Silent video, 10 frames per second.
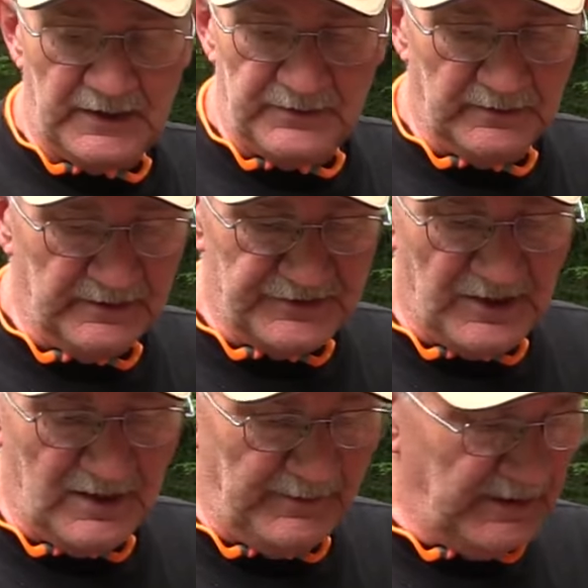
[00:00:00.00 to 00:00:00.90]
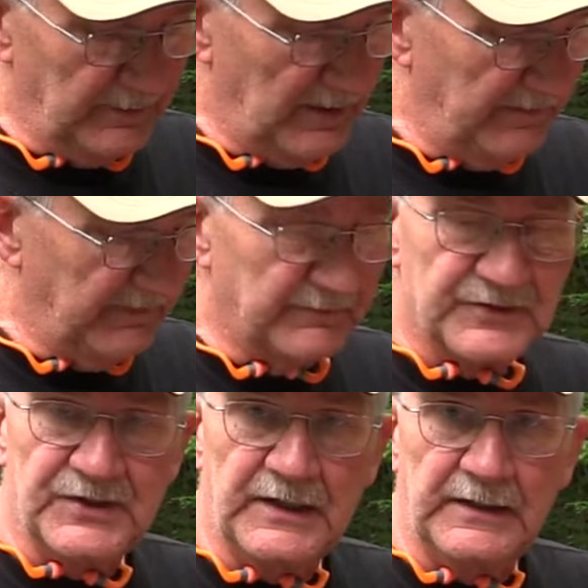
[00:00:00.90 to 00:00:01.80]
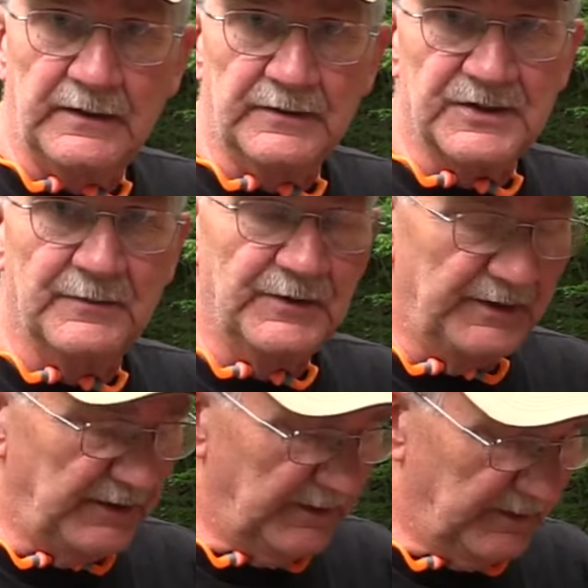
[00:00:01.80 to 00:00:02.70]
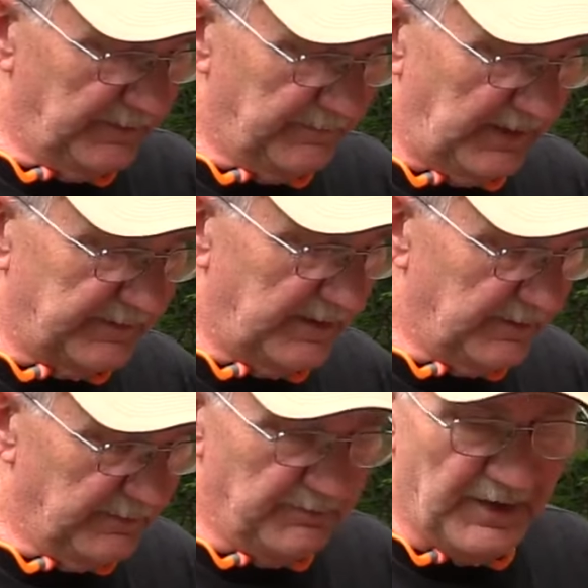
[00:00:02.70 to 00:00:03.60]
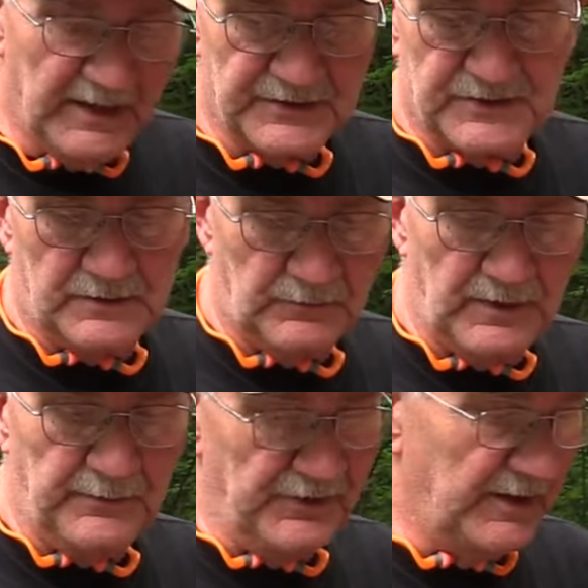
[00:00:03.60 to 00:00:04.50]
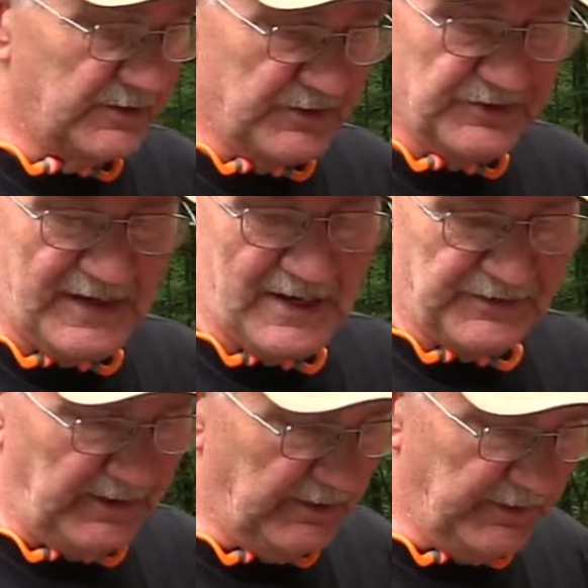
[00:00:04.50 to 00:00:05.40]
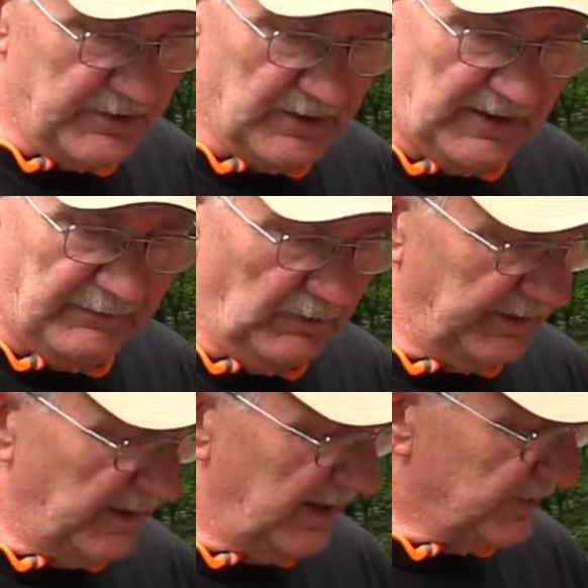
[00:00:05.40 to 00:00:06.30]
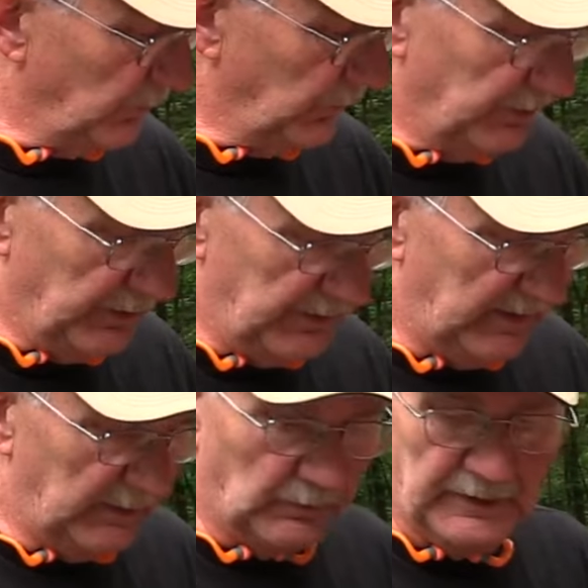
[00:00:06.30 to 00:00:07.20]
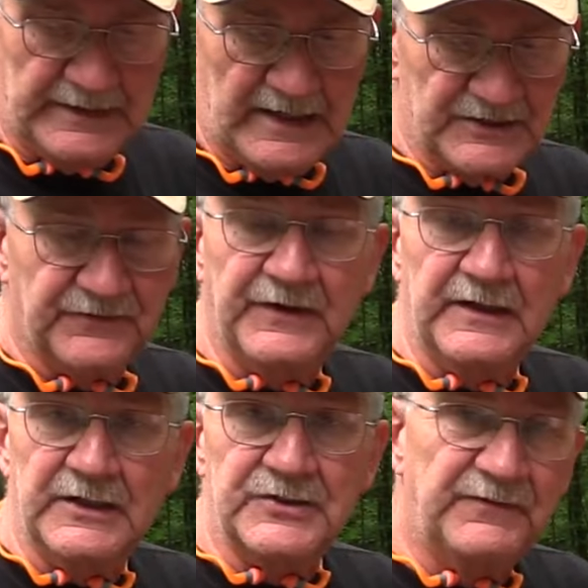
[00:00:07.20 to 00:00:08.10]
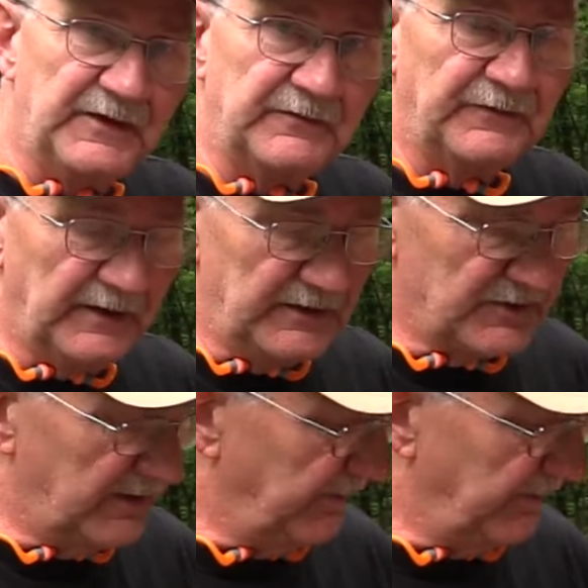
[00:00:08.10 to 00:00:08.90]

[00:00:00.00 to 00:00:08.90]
They do a good job. Any of them I've ever seen. They're some of the uh, I think the best reproductions out there. They usually have really nice wood, really nice finish, fit and finish, and